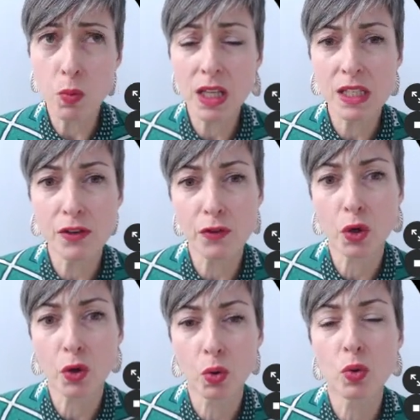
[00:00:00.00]
as well as
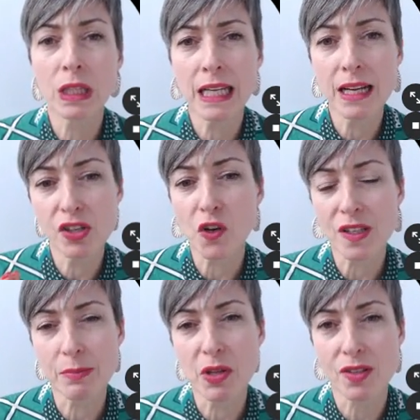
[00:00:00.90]
if you're a cool clear, because
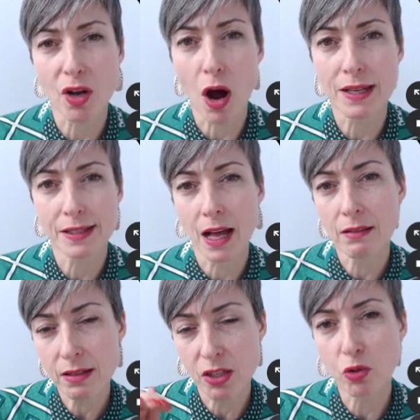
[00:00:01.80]
you've got some of those ice
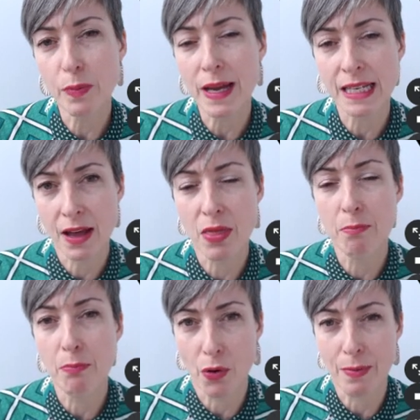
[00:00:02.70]
colors and it'll be
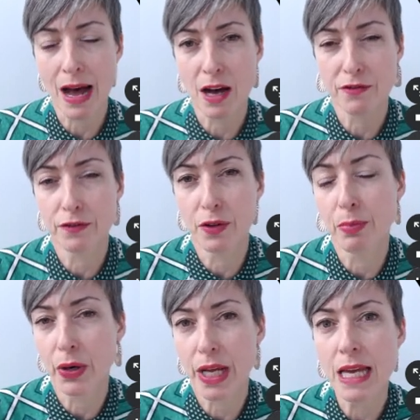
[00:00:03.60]
down the bottom half of
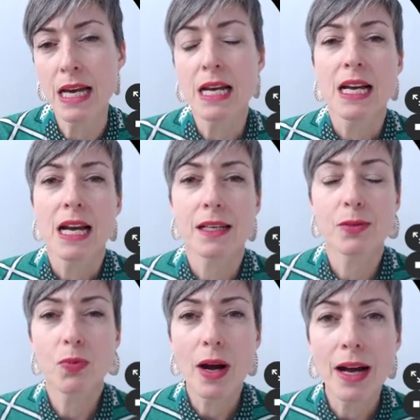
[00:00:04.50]
the body,
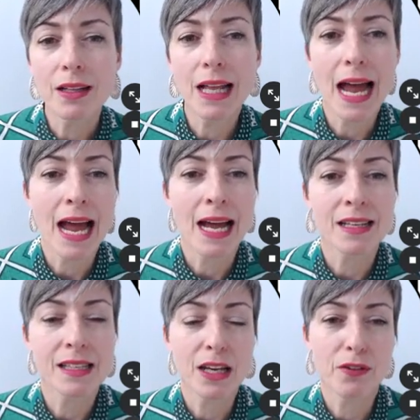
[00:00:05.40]
as well
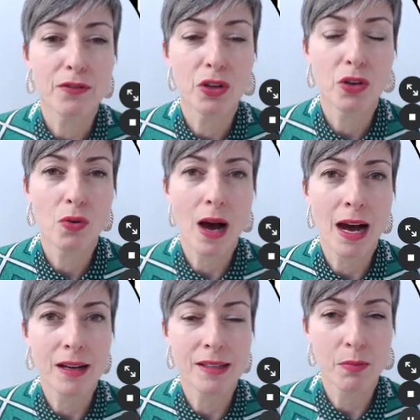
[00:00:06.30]
as if
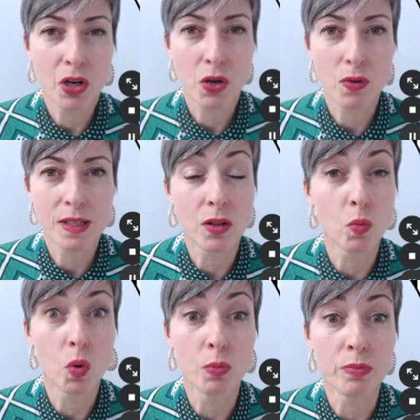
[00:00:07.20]
you are someone who is
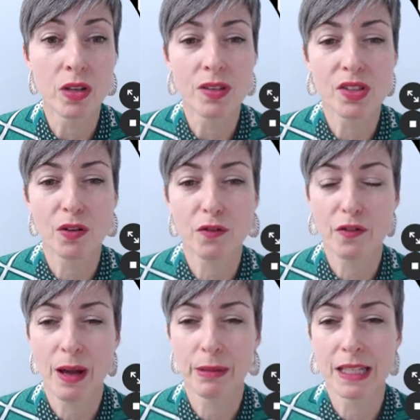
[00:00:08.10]
in the warm muted
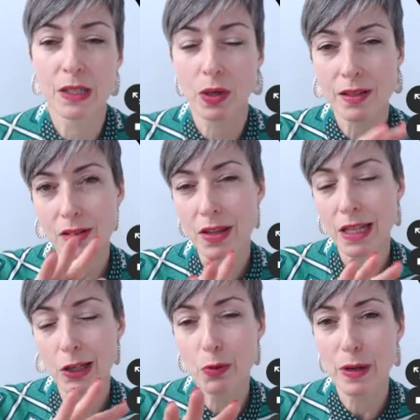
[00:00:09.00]
soft family as well. It's
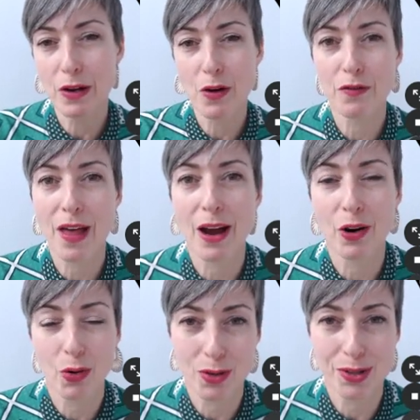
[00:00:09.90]
got a little bit of
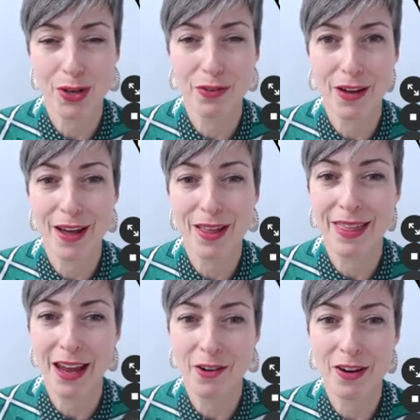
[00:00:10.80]
that
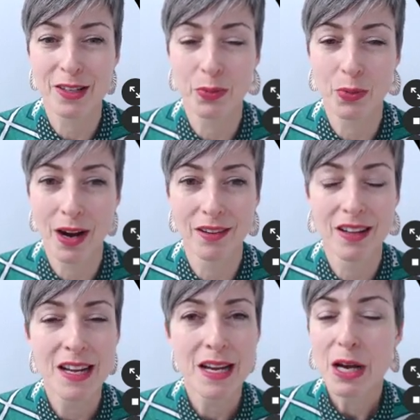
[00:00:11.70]
crossover there as
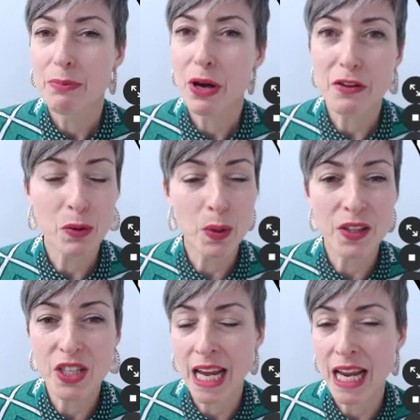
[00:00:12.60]
well.
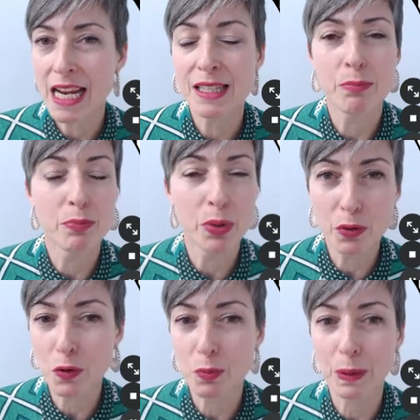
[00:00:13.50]
Perfect with tees and
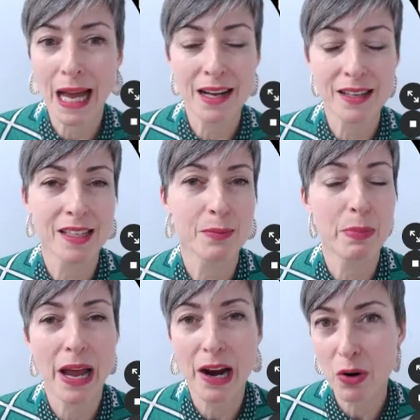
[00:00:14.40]
beautiful
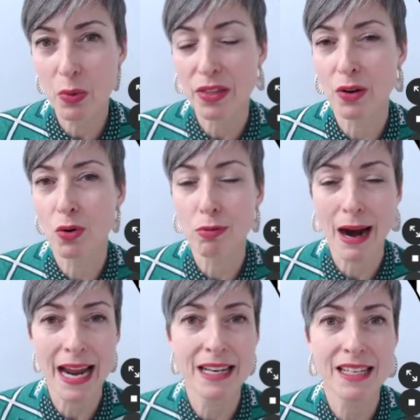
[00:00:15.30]
blouses. Pair it with a
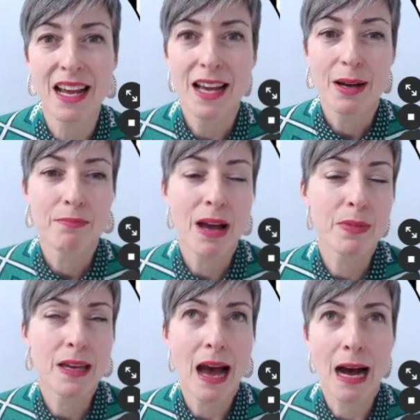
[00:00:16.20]
great
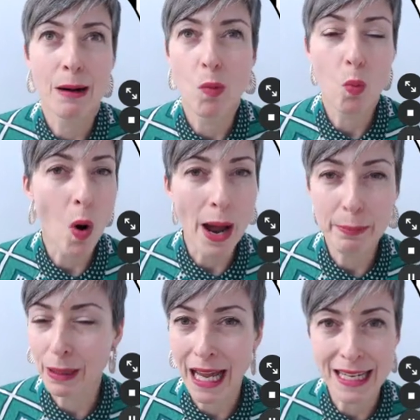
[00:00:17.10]
maybe
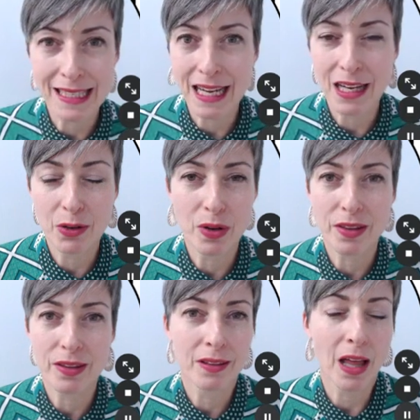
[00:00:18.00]
white blazer
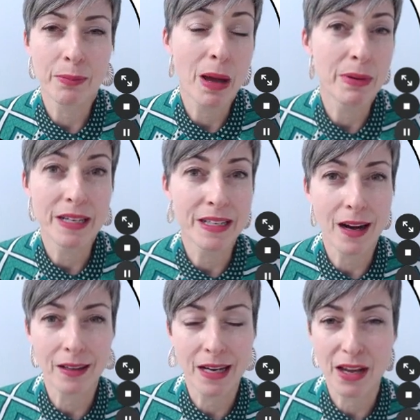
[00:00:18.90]
with like maybe a
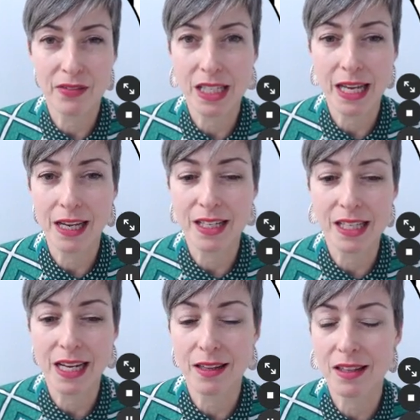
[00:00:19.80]
darker navy tee
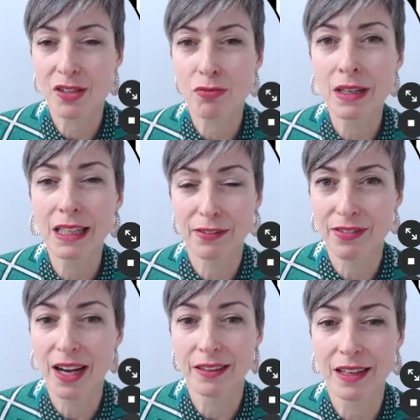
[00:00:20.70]
underneath. It's
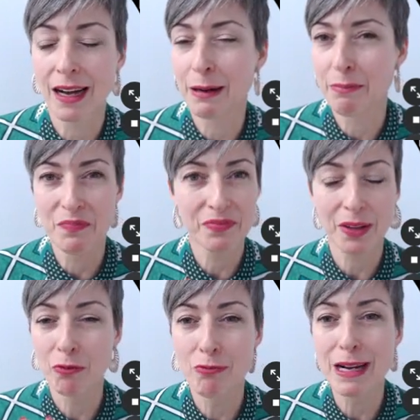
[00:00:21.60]
really fun,
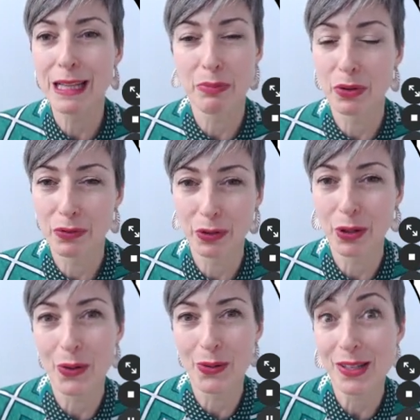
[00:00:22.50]
really
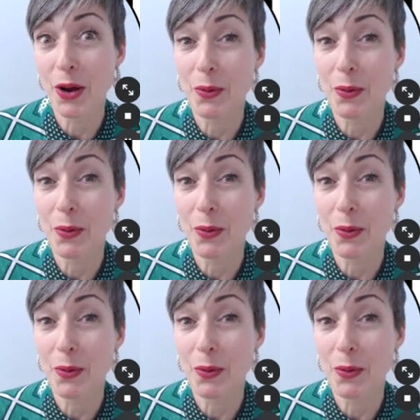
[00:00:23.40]
beautiful on,